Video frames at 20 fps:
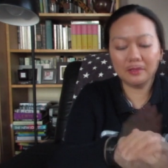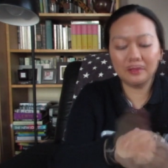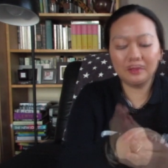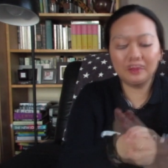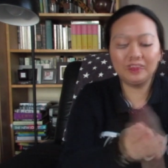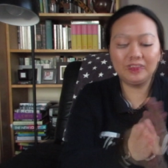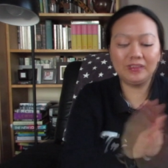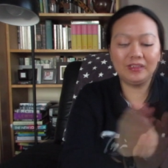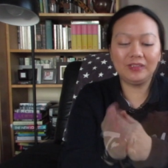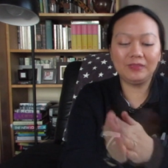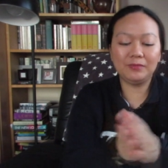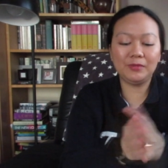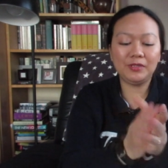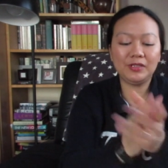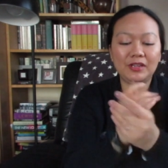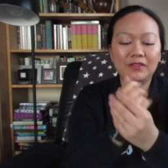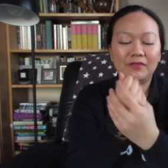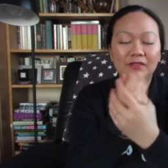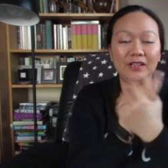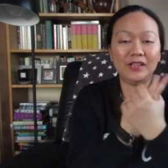I'm
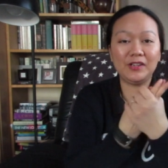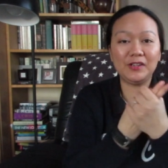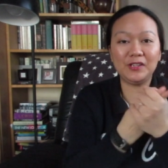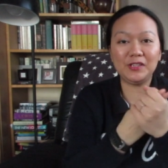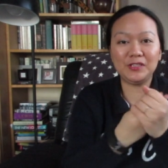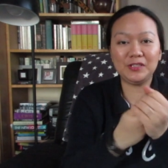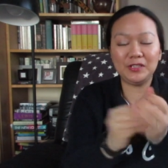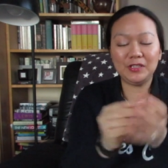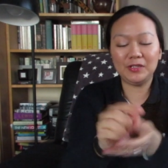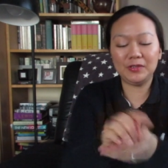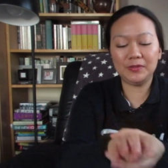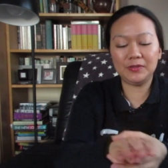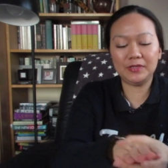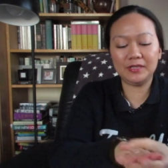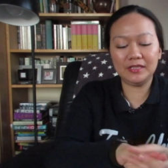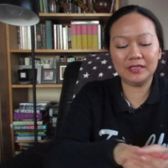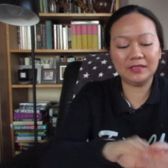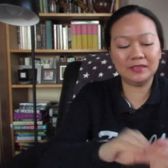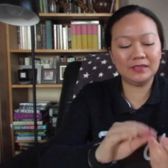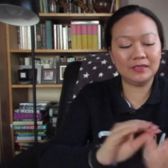definitely going to use
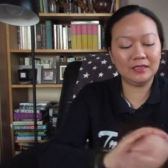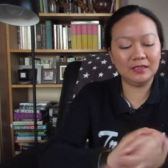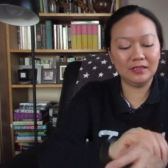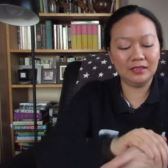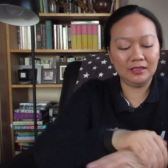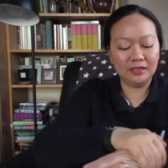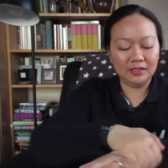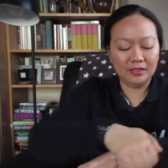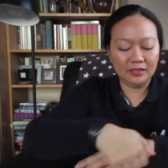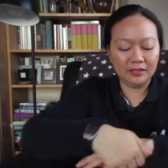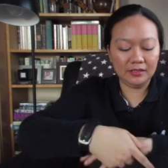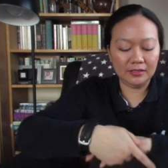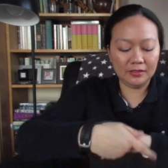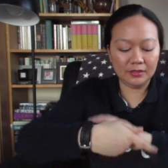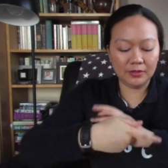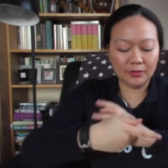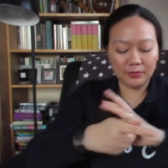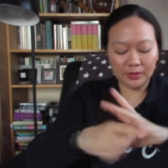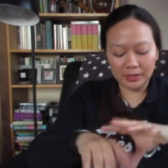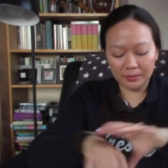
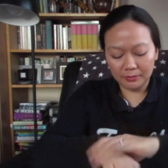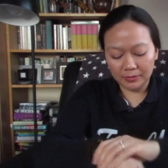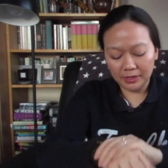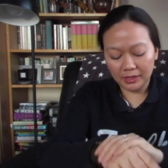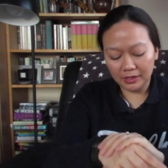this cream